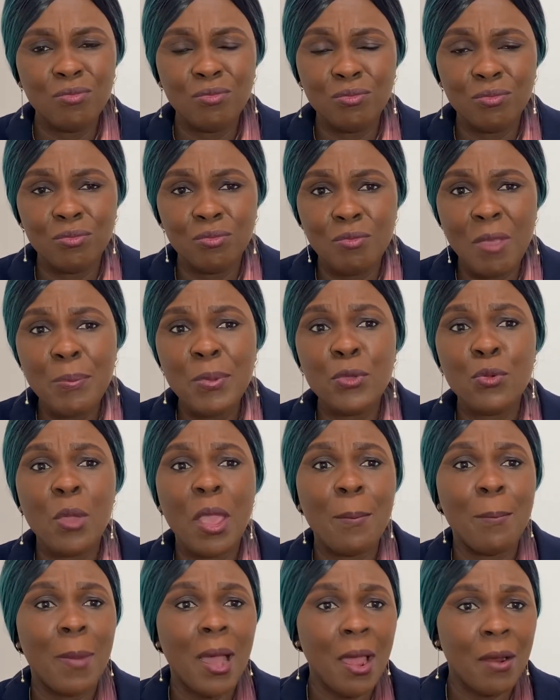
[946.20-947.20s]
maybe you
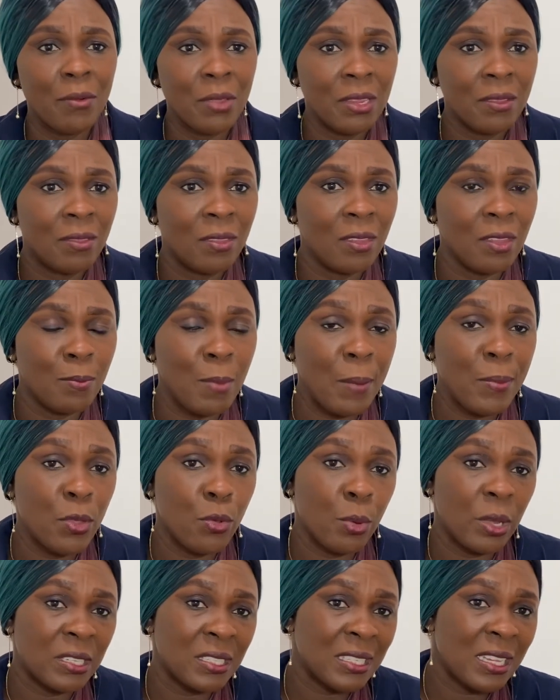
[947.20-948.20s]
were married, maybe
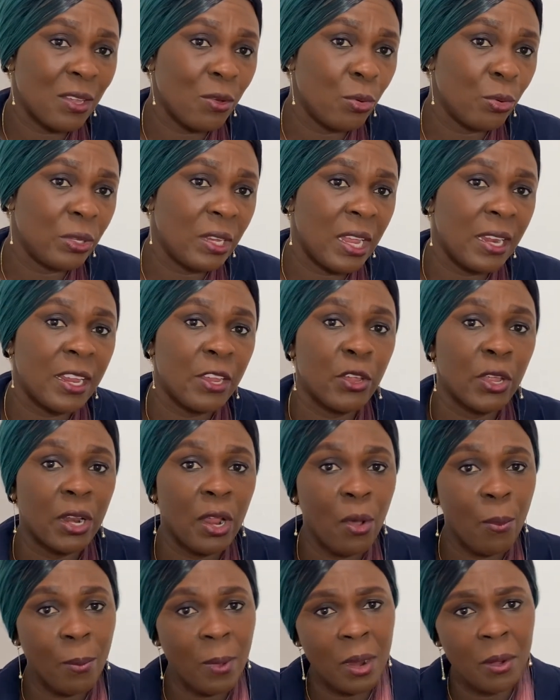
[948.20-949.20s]
you were single then you're
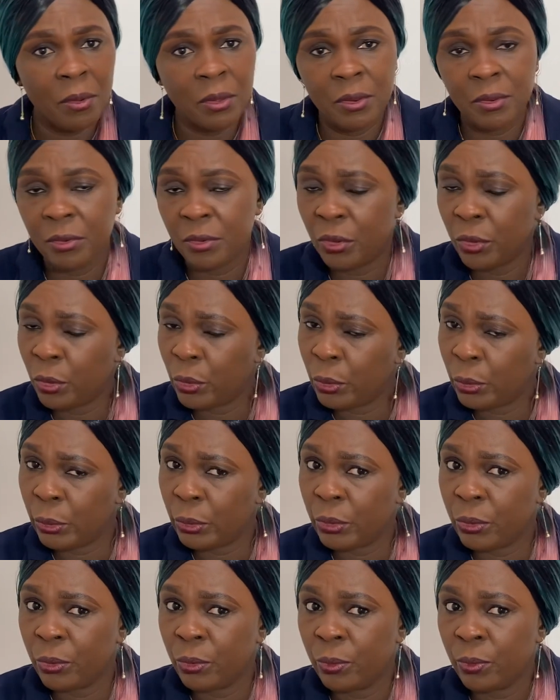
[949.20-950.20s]
now married.
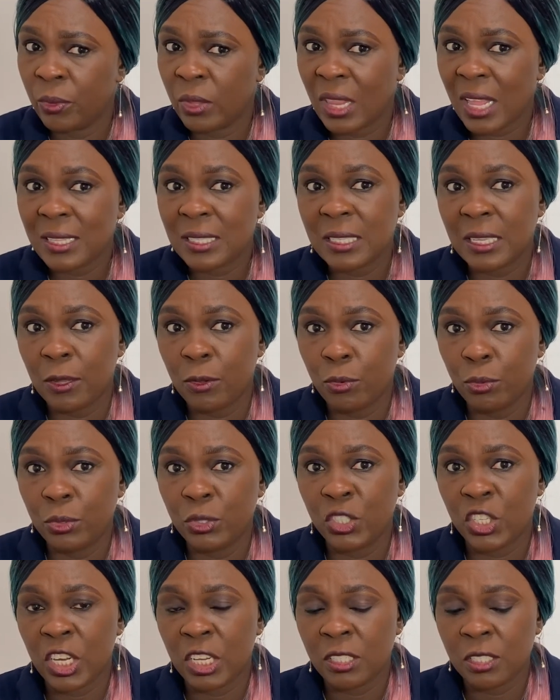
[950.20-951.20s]
Good. That's a good
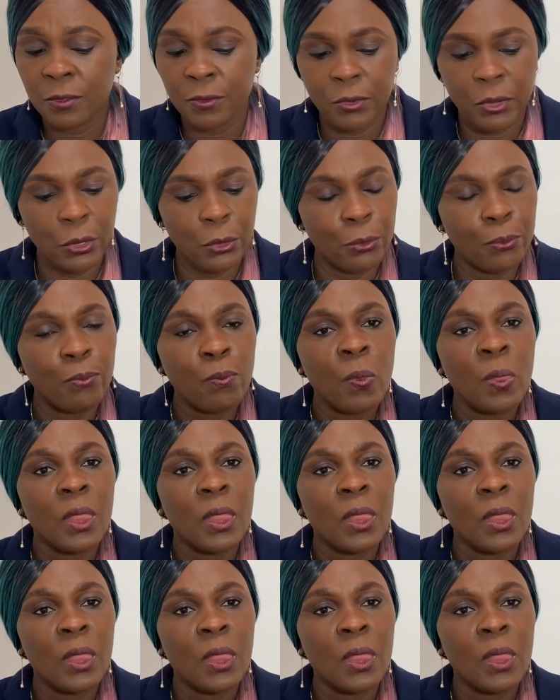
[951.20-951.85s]
chance for you.